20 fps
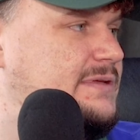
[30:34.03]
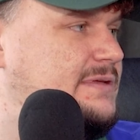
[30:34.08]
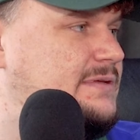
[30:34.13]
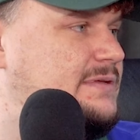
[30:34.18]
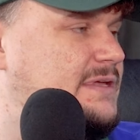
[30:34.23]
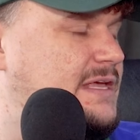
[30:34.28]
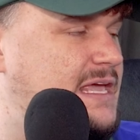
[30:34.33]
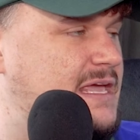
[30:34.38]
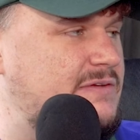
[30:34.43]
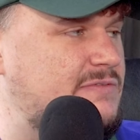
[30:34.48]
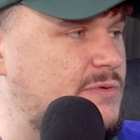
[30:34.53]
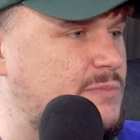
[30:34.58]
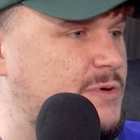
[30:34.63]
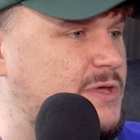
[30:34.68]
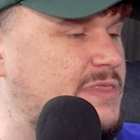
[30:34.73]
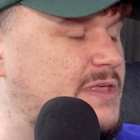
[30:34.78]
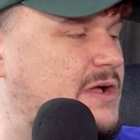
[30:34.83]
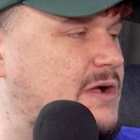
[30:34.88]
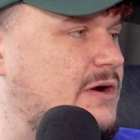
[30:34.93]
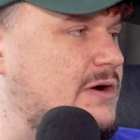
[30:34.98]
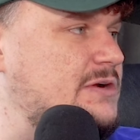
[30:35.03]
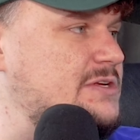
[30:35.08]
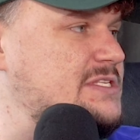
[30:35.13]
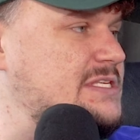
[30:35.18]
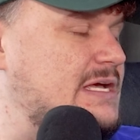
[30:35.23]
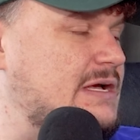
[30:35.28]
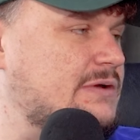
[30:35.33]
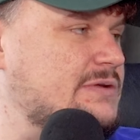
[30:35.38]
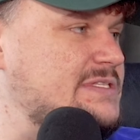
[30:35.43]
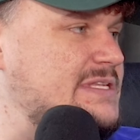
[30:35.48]
Yes. Even when the car
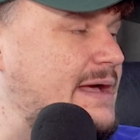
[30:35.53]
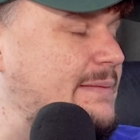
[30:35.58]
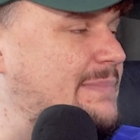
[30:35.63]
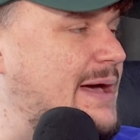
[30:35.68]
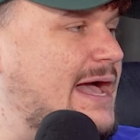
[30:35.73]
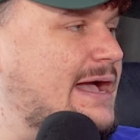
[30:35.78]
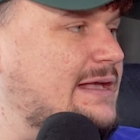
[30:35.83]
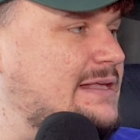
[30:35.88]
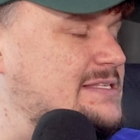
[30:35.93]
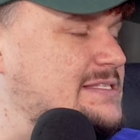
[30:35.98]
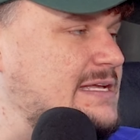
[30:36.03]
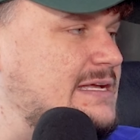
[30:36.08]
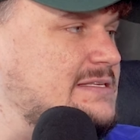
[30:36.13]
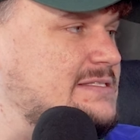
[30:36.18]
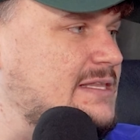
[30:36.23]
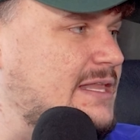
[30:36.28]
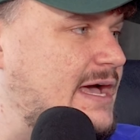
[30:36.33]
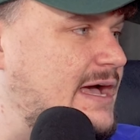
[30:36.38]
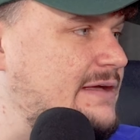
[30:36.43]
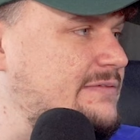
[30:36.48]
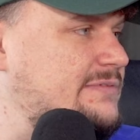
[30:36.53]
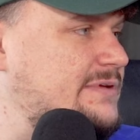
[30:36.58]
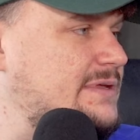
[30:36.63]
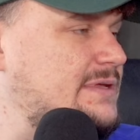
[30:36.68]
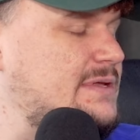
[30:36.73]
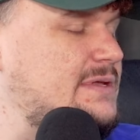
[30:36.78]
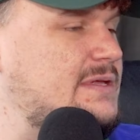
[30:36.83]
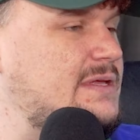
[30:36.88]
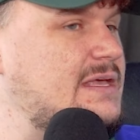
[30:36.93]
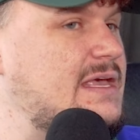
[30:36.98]
sells, that packet stays live,
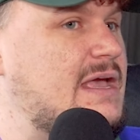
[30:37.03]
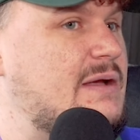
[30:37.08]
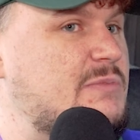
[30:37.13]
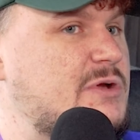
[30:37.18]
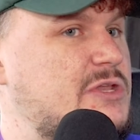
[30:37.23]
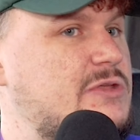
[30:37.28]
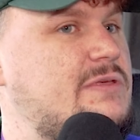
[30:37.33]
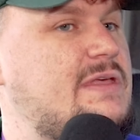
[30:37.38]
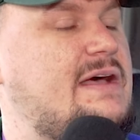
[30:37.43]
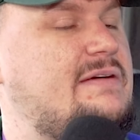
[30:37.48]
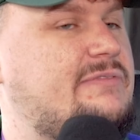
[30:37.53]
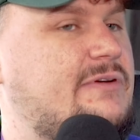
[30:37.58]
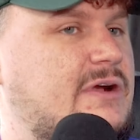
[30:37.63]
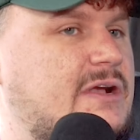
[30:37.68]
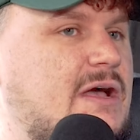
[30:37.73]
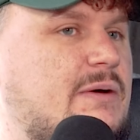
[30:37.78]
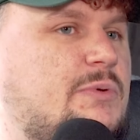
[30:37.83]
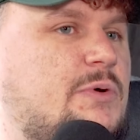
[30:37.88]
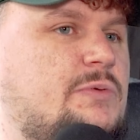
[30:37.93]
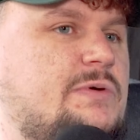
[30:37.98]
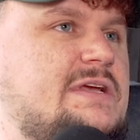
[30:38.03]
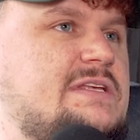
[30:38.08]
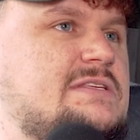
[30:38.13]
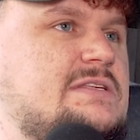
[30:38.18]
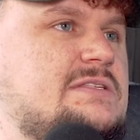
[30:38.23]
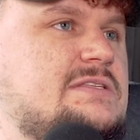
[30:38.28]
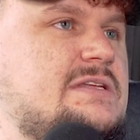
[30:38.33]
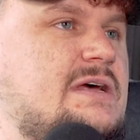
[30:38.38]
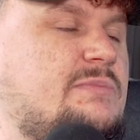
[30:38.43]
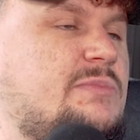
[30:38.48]
and we do that for a couple
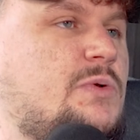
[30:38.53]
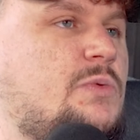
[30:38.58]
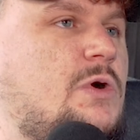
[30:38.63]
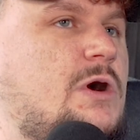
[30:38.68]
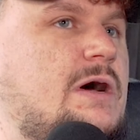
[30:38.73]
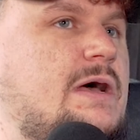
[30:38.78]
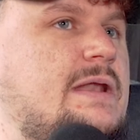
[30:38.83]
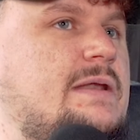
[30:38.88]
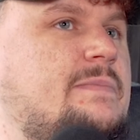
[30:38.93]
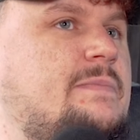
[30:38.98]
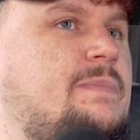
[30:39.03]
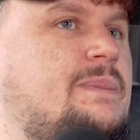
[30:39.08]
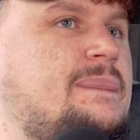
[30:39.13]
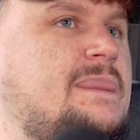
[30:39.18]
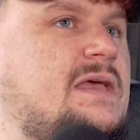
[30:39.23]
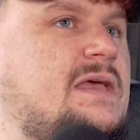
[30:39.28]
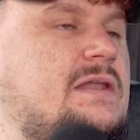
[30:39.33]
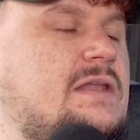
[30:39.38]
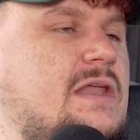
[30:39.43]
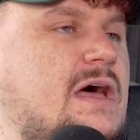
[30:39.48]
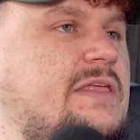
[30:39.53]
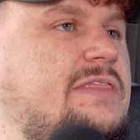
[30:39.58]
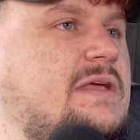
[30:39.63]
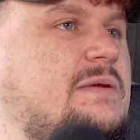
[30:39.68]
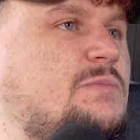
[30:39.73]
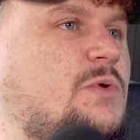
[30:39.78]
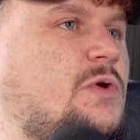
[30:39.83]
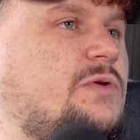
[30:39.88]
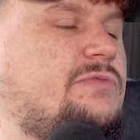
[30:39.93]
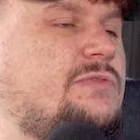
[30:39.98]
reasons. Number one
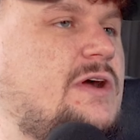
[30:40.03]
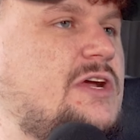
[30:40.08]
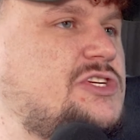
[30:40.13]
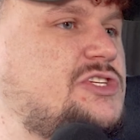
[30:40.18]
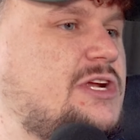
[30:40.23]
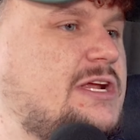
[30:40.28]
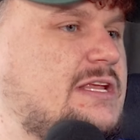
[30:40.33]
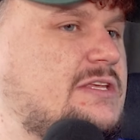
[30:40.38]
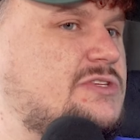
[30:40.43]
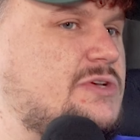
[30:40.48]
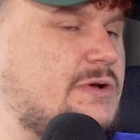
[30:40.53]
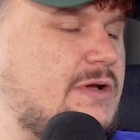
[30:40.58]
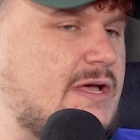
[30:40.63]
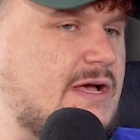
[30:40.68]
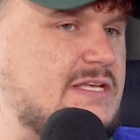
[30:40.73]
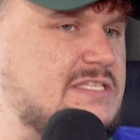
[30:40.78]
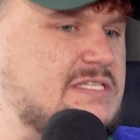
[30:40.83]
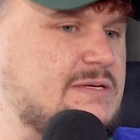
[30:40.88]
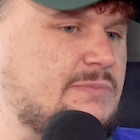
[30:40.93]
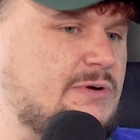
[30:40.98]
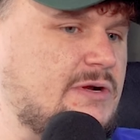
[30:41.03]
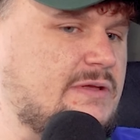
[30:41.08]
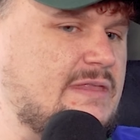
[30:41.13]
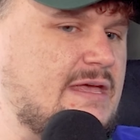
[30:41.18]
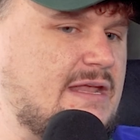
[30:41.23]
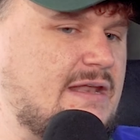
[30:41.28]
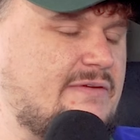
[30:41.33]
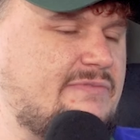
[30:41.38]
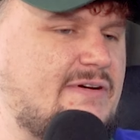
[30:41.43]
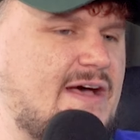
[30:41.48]
nothing more frustrating to a customer
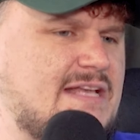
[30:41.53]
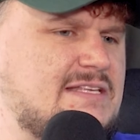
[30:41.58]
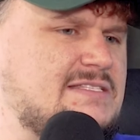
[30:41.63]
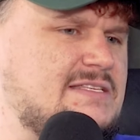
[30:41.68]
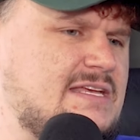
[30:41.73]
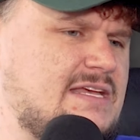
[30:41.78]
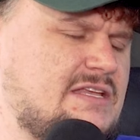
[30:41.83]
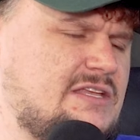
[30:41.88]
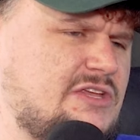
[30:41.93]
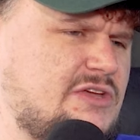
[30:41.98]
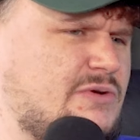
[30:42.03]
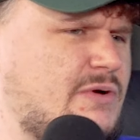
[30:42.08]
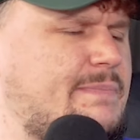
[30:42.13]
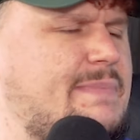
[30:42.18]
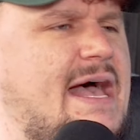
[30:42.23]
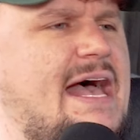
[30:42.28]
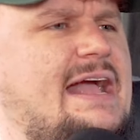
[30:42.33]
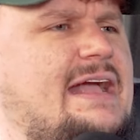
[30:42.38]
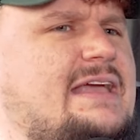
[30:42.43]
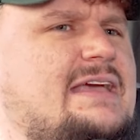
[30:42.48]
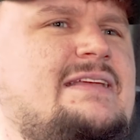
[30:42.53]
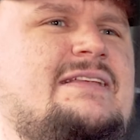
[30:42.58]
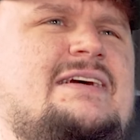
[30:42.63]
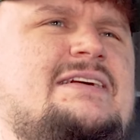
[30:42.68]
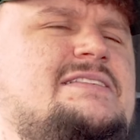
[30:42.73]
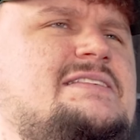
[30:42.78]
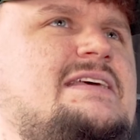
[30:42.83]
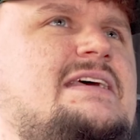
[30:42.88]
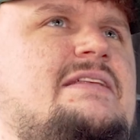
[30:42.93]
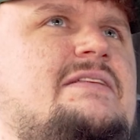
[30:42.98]
than if I send you a packet and
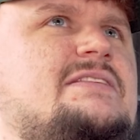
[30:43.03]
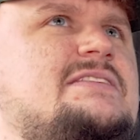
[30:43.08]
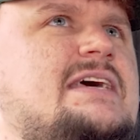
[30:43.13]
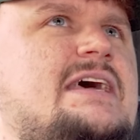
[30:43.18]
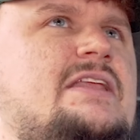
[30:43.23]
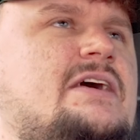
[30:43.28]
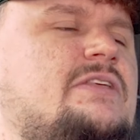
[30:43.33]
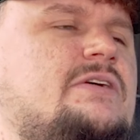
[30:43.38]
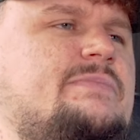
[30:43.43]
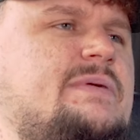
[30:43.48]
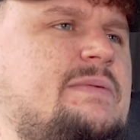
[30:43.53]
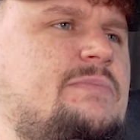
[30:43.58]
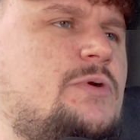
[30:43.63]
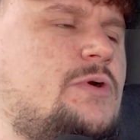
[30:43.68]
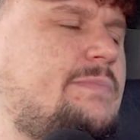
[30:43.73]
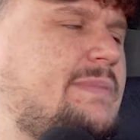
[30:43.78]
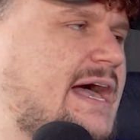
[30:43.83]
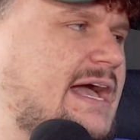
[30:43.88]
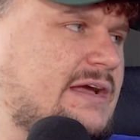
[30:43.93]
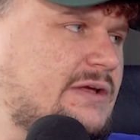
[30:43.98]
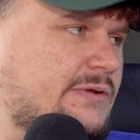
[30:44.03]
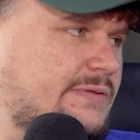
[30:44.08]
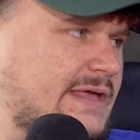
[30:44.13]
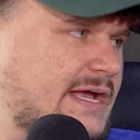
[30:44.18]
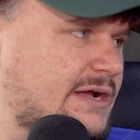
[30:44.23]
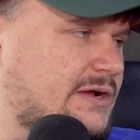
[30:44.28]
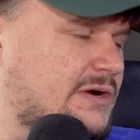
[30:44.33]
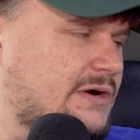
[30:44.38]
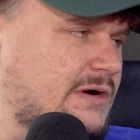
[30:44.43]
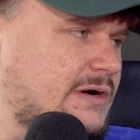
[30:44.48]
I send 10 other people a packet on
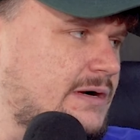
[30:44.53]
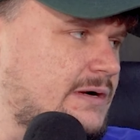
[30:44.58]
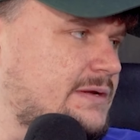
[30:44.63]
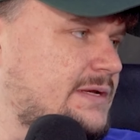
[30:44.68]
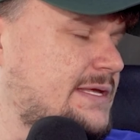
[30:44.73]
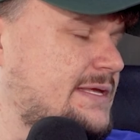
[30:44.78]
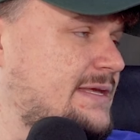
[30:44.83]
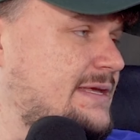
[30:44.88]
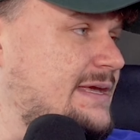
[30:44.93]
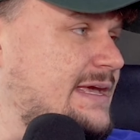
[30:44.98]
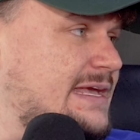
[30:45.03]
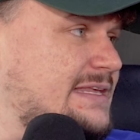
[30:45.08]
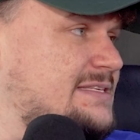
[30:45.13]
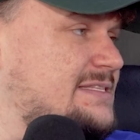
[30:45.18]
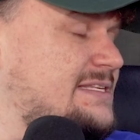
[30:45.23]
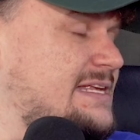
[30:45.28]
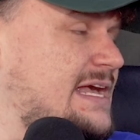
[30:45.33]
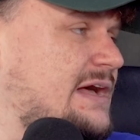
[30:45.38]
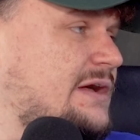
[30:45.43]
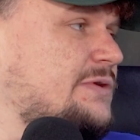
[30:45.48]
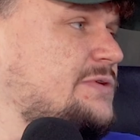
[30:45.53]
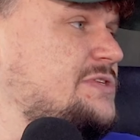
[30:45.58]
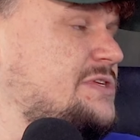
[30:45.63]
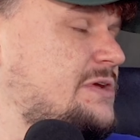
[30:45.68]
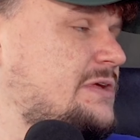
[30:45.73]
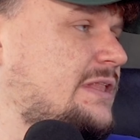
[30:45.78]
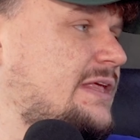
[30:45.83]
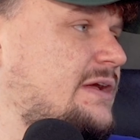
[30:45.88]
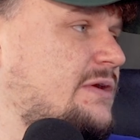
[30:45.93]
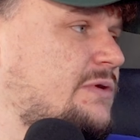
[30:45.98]
that car, it sells, you
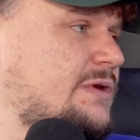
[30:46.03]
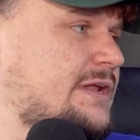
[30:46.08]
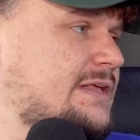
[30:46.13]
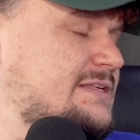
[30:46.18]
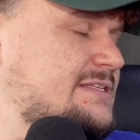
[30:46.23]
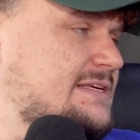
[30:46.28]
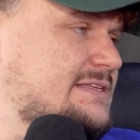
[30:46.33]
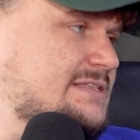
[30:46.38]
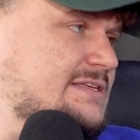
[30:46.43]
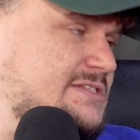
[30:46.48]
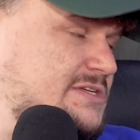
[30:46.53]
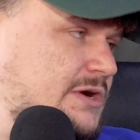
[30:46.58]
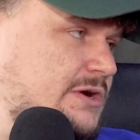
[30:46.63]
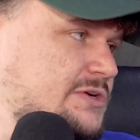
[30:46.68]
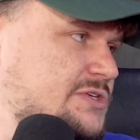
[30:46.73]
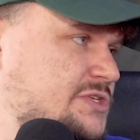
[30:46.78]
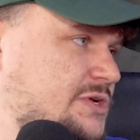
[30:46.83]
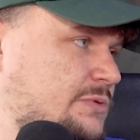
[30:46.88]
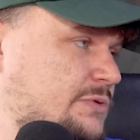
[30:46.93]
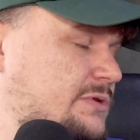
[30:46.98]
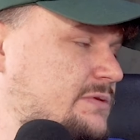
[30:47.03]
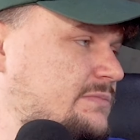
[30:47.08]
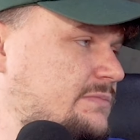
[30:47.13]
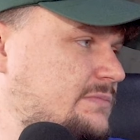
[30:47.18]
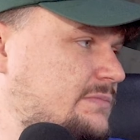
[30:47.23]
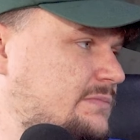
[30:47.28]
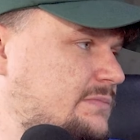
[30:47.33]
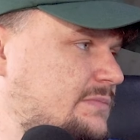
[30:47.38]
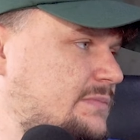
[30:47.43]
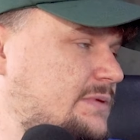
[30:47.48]
click on it, it says this car sold. Yep.